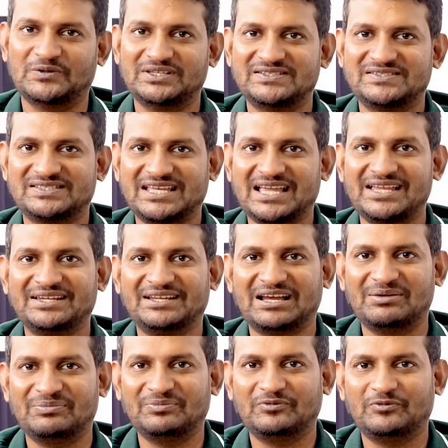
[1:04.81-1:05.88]
This can
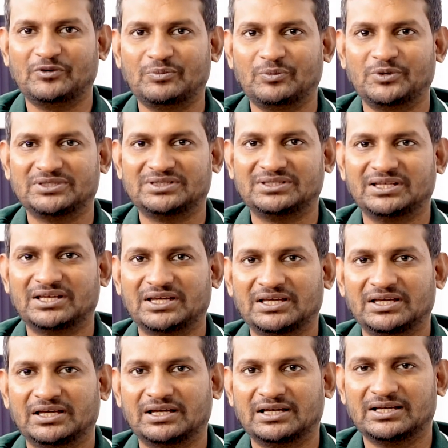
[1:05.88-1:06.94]
come for both
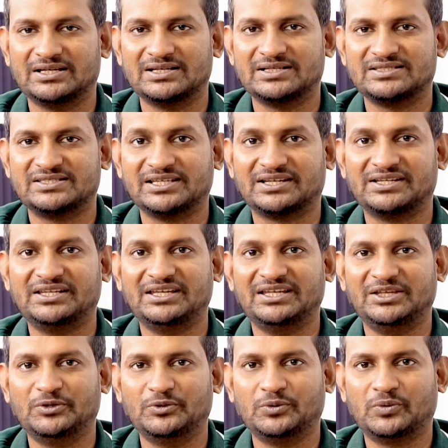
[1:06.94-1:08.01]
second year
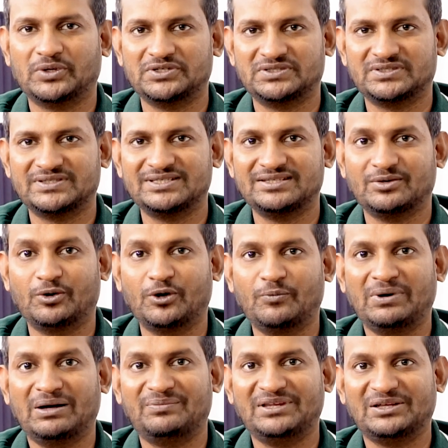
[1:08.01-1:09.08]
EU question or
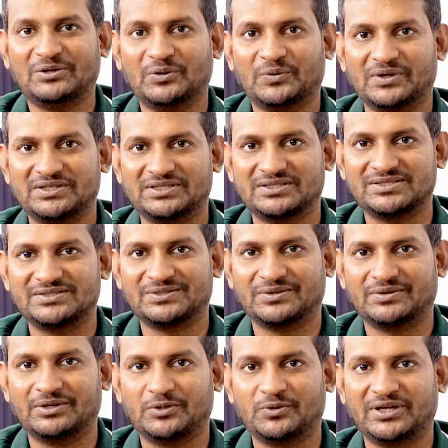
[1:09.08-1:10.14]
public law questions
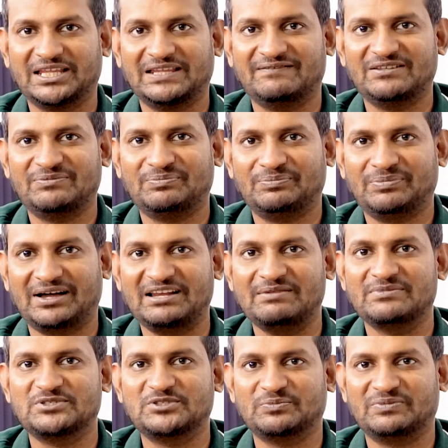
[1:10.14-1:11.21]
together with
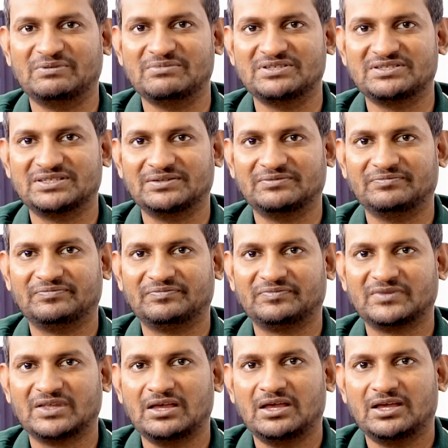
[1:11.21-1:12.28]
Parliament supremacy.
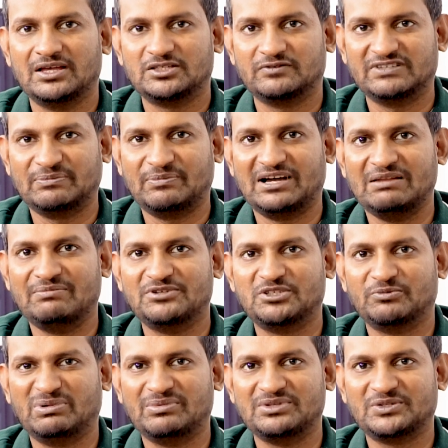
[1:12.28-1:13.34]
So with the Parliament
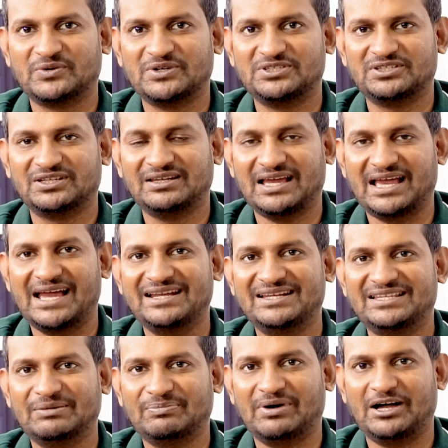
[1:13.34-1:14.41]
supremacy question,
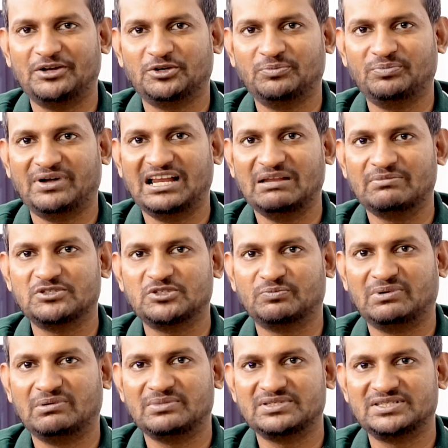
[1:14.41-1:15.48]
add the part on Parliament
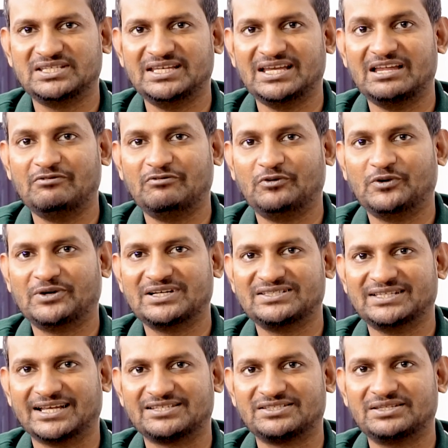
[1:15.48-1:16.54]
supremacy and
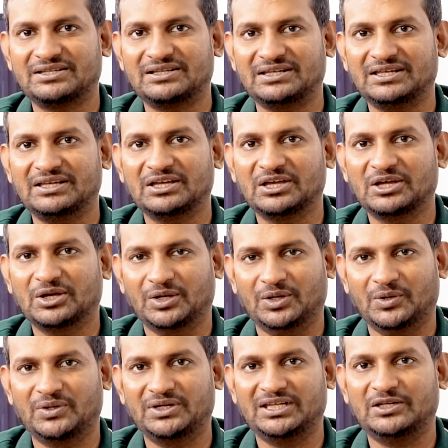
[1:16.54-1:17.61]
focus externally
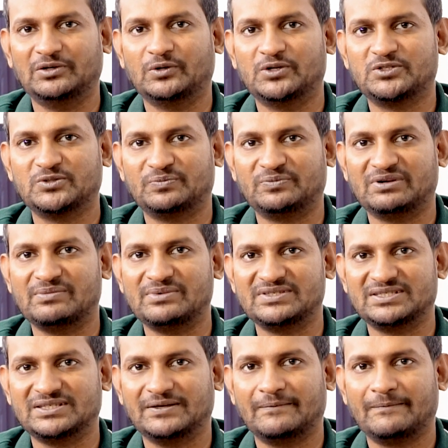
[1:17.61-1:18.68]
on EU law
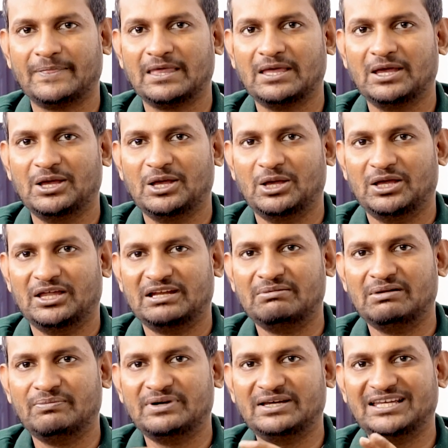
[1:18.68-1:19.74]
supremacy.
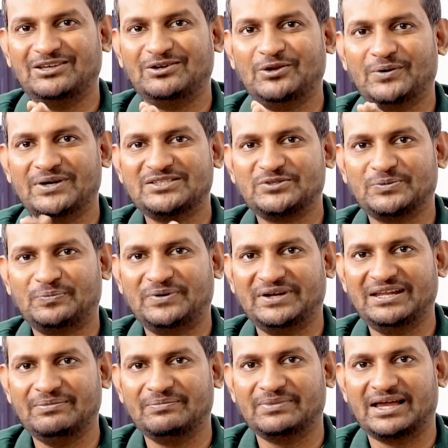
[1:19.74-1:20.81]
Remember, EU law is
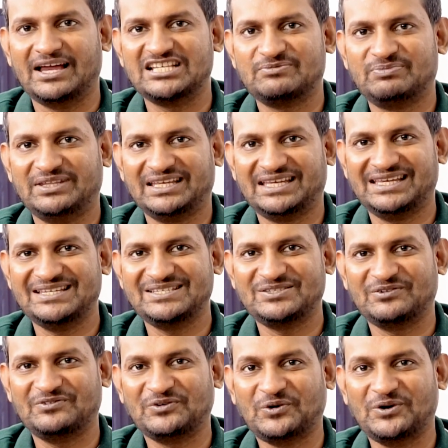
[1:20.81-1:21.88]
supreme as per the case
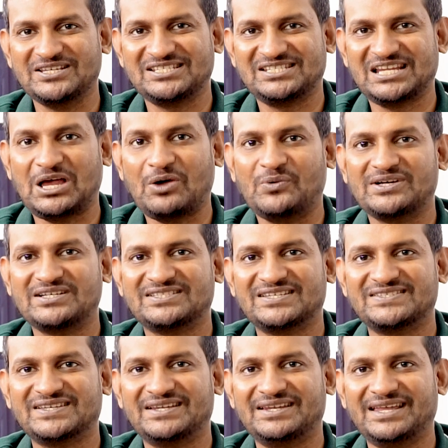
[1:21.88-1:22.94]
of Costa
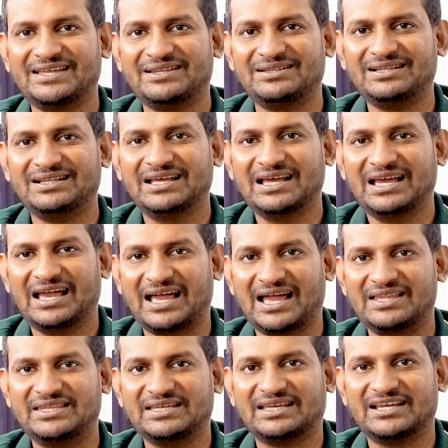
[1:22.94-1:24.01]
versus NL
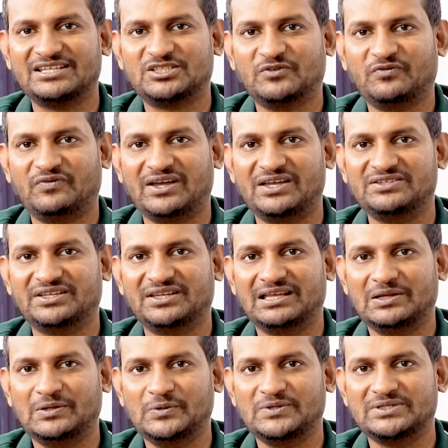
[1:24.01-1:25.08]
and the case of Van Gien
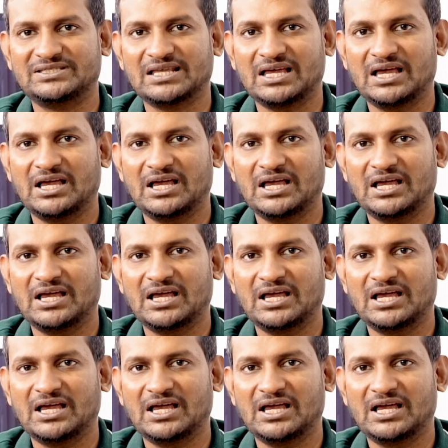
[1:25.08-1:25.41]
and Lewis.